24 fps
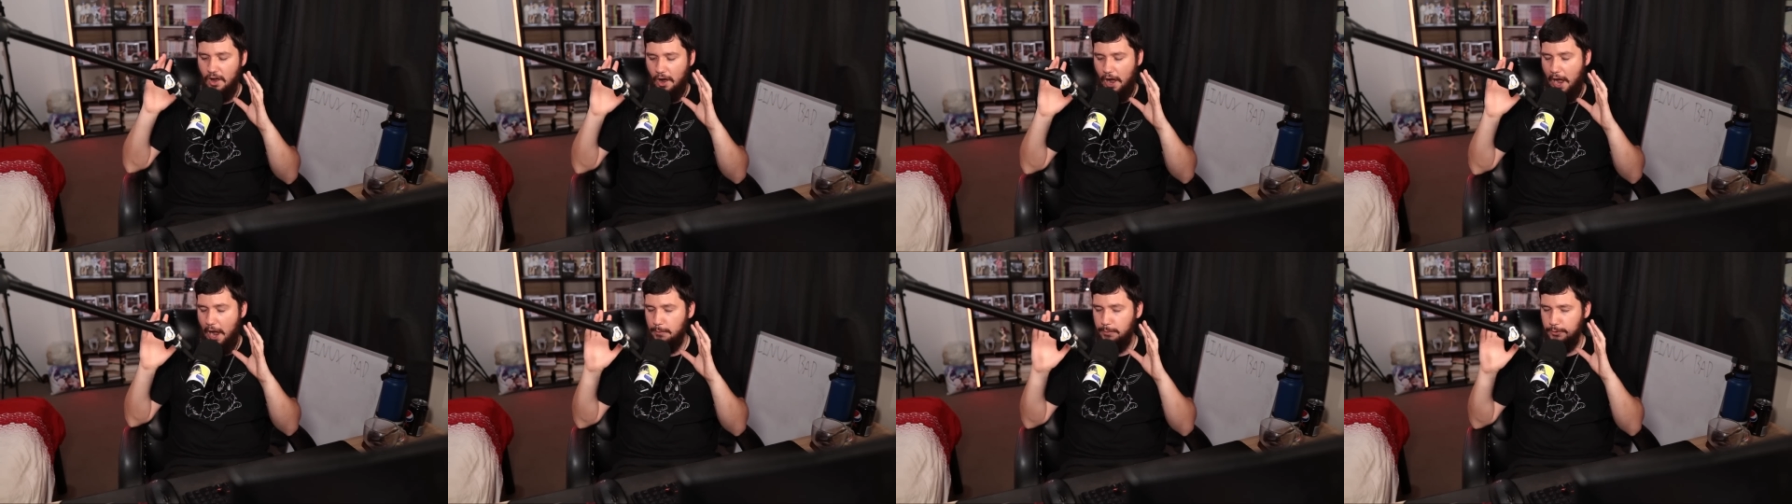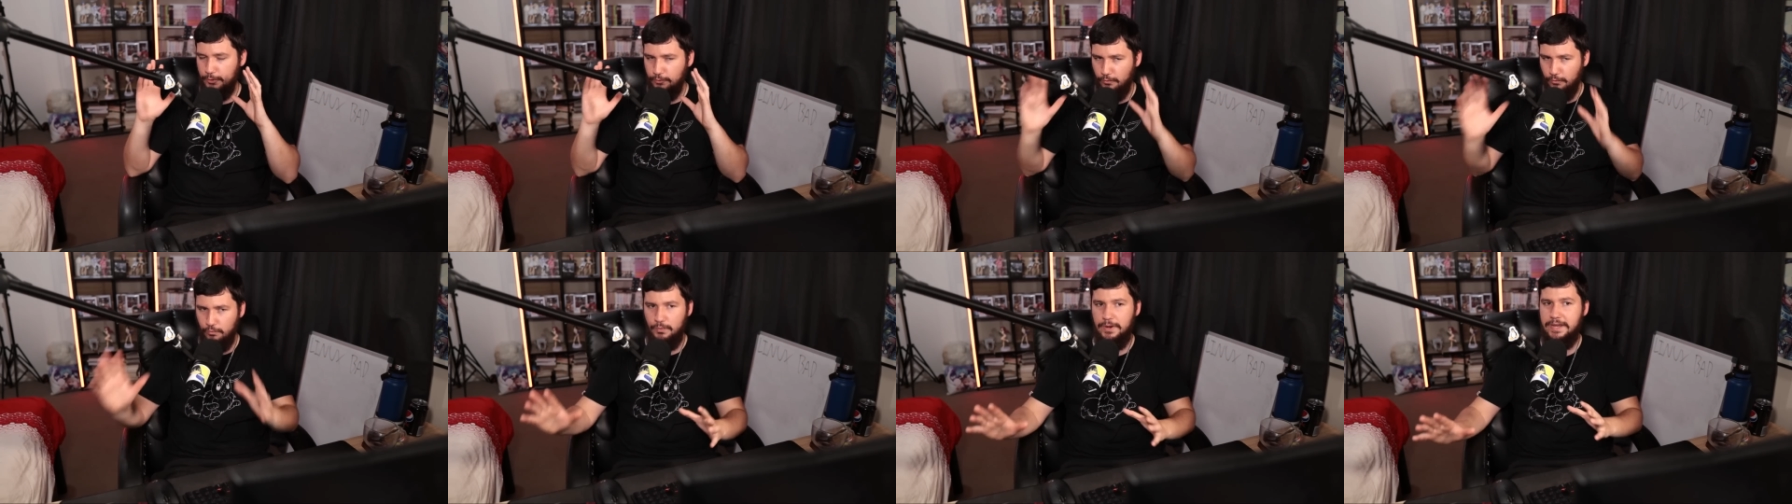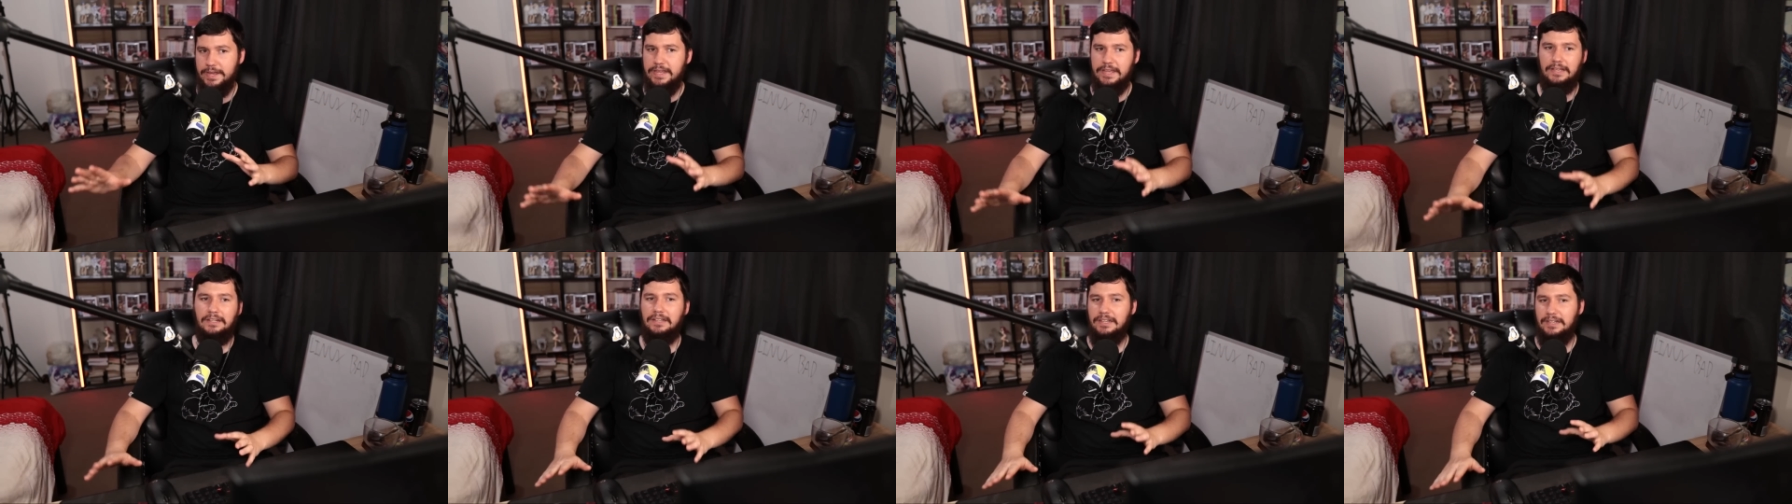I would
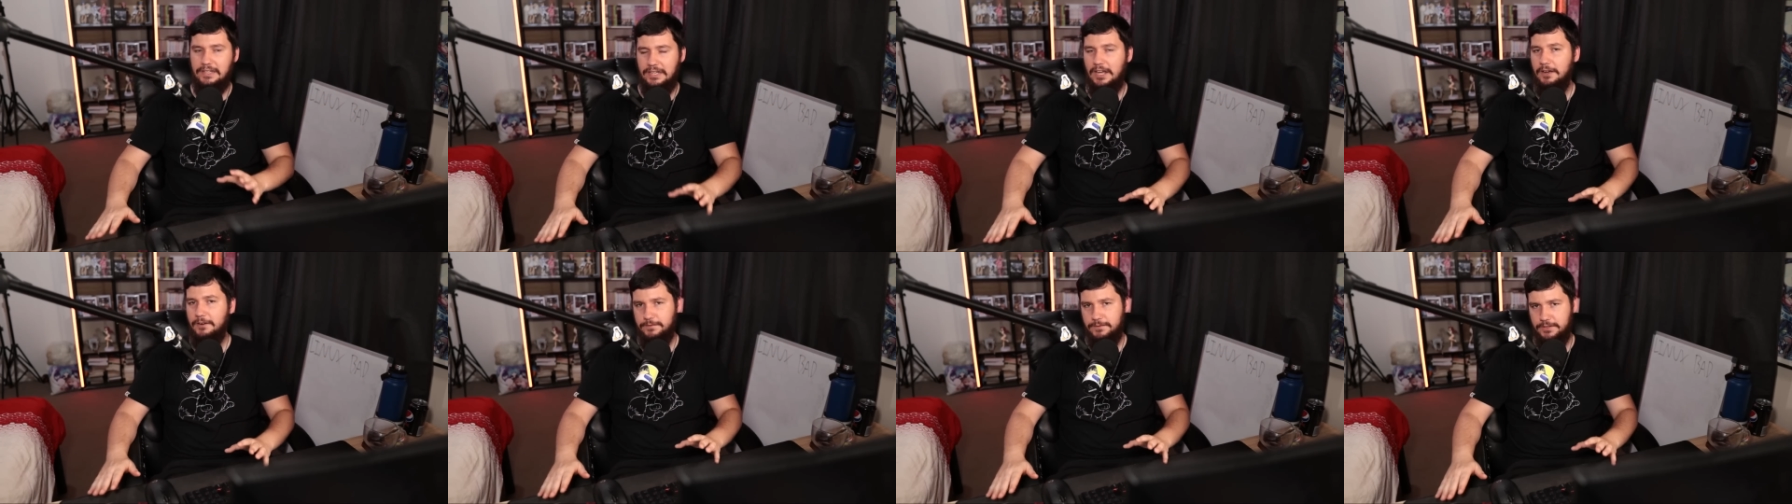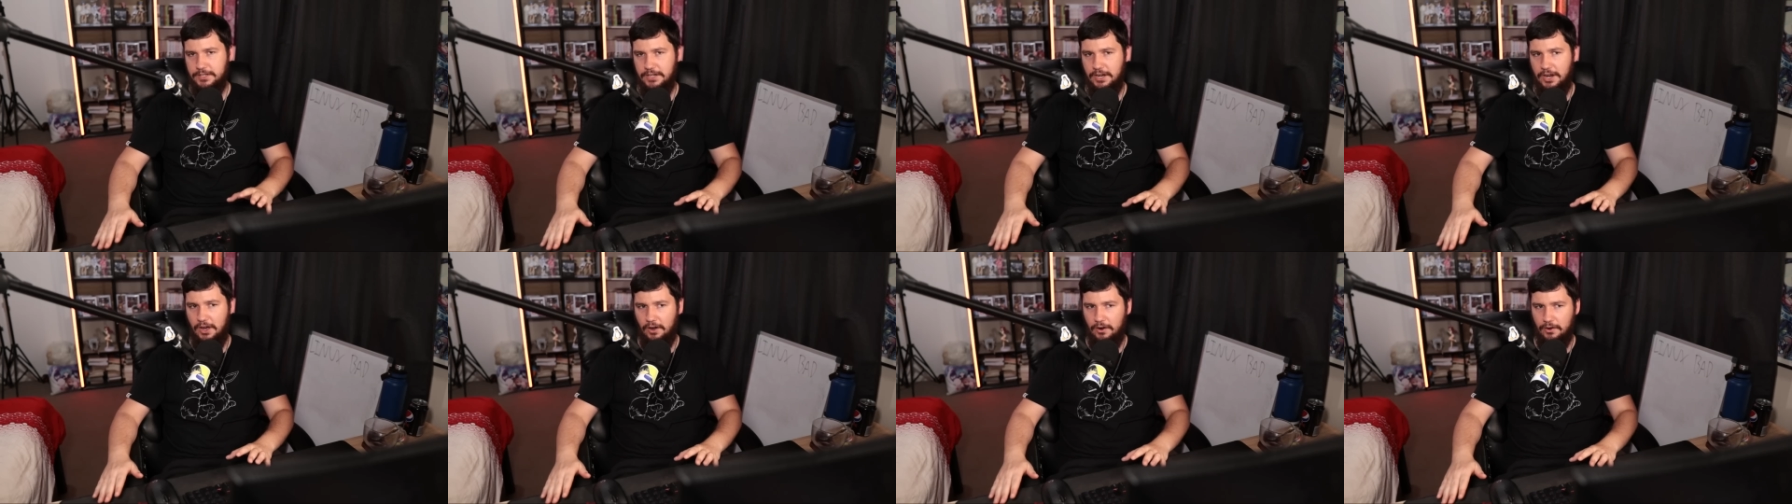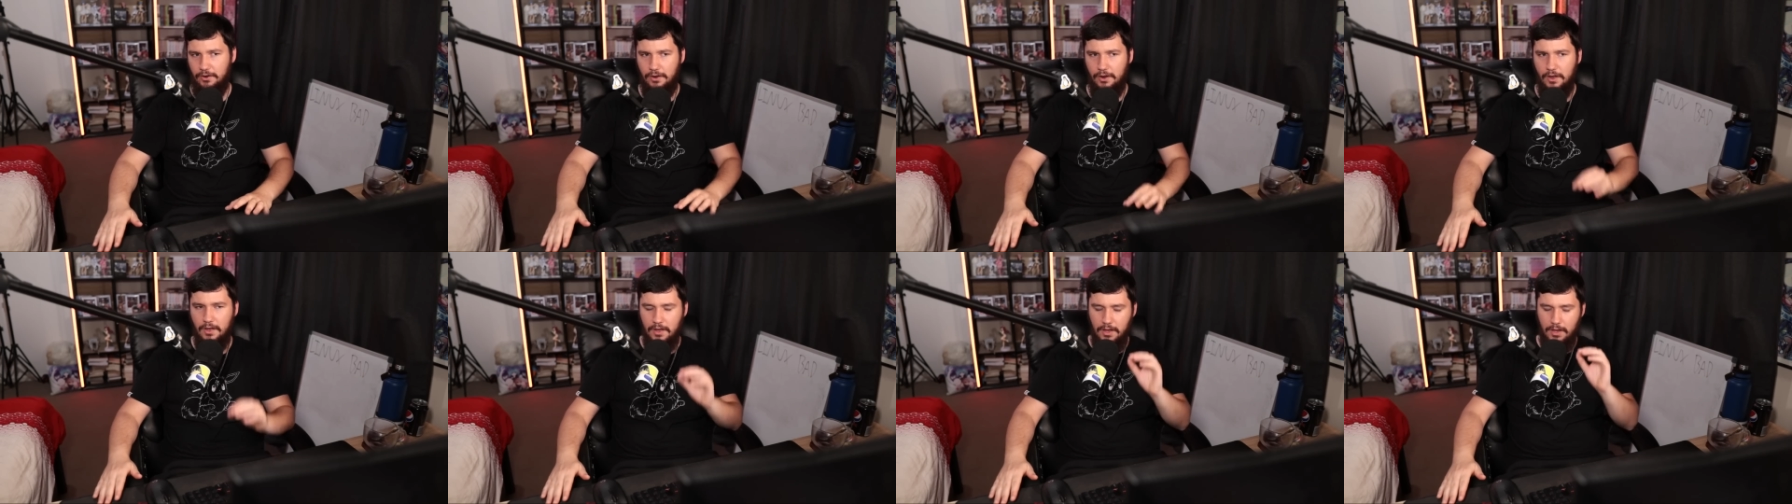really love to
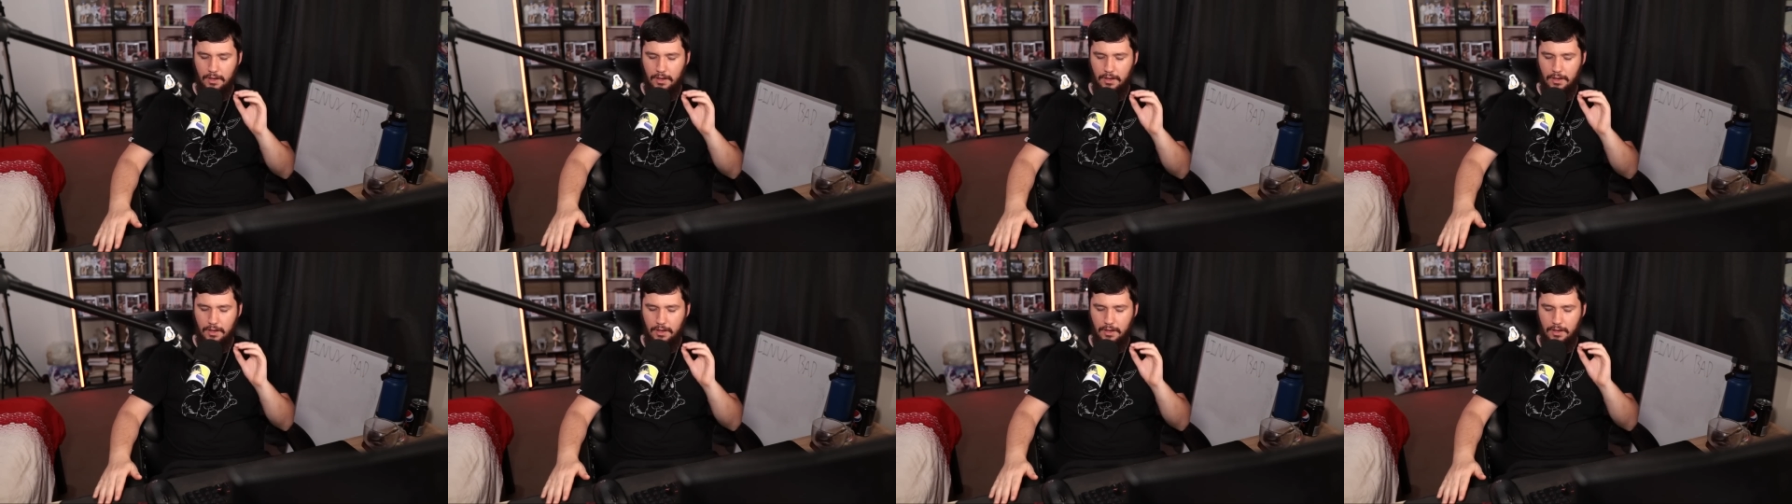know.